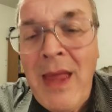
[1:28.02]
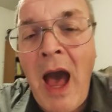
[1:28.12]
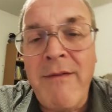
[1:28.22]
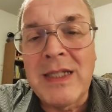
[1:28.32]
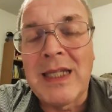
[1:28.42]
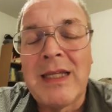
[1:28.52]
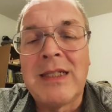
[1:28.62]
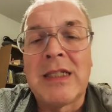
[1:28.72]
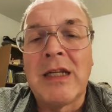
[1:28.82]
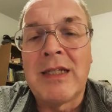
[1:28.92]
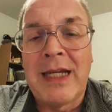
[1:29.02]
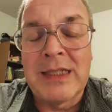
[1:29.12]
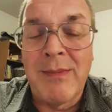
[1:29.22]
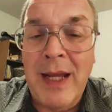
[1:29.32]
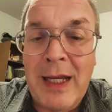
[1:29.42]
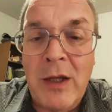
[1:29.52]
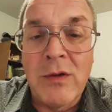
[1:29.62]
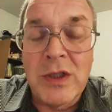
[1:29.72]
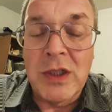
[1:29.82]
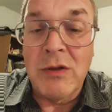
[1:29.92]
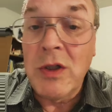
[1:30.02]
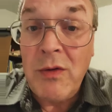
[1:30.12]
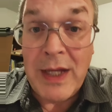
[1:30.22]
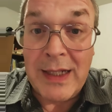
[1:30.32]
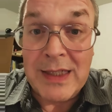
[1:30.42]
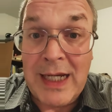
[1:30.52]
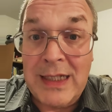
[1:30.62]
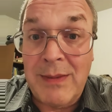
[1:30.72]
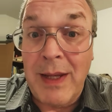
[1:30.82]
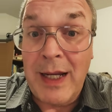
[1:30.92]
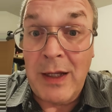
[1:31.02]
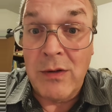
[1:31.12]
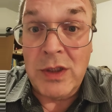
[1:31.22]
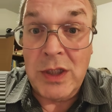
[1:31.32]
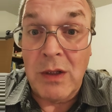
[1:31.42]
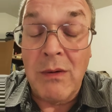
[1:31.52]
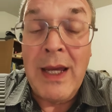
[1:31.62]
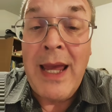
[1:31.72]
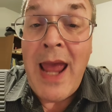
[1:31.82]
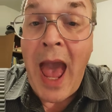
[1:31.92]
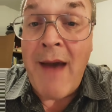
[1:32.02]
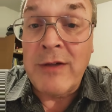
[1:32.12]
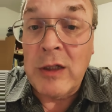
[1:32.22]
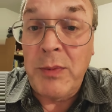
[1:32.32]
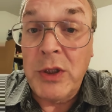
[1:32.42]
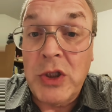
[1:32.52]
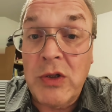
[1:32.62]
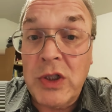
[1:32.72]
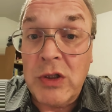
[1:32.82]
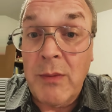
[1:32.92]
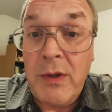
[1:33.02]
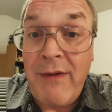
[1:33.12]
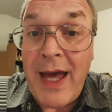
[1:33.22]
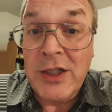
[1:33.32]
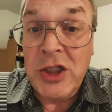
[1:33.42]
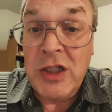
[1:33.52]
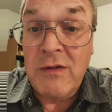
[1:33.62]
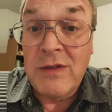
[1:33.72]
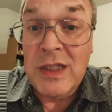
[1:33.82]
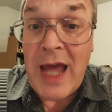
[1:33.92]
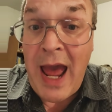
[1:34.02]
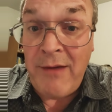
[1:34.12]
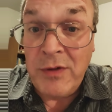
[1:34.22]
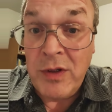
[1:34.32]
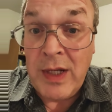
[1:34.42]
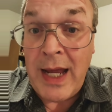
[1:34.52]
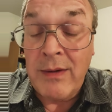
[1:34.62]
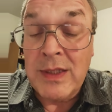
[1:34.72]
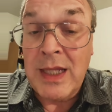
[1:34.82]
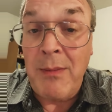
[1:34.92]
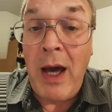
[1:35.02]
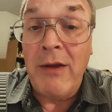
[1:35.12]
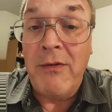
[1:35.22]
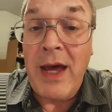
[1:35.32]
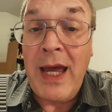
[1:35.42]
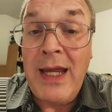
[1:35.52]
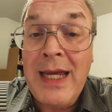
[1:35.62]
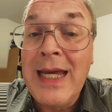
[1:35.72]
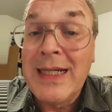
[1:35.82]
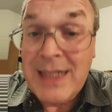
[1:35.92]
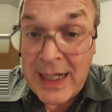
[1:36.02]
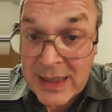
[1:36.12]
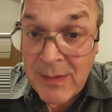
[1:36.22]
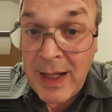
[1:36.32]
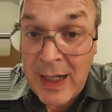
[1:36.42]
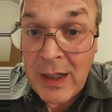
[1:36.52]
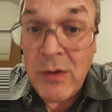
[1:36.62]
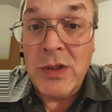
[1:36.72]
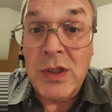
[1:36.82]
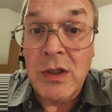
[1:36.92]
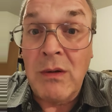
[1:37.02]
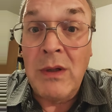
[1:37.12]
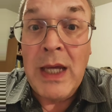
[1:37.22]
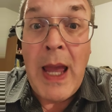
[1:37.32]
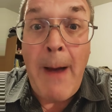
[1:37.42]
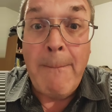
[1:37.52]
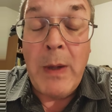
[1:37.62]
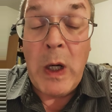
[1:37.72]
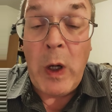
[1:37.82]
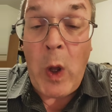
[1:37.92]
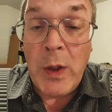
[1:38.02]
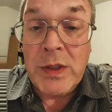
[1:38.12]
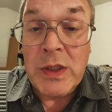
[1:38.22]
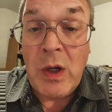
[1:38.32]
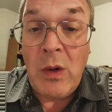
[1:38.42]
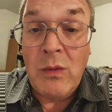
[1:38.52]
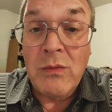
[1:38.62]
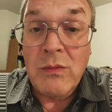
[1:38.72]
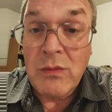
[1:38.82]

obviously, this is going to take some getting used to. Two things take some getting used to. Having to put your descriptive adjectives after the nouns they modify takes some getting used to, but also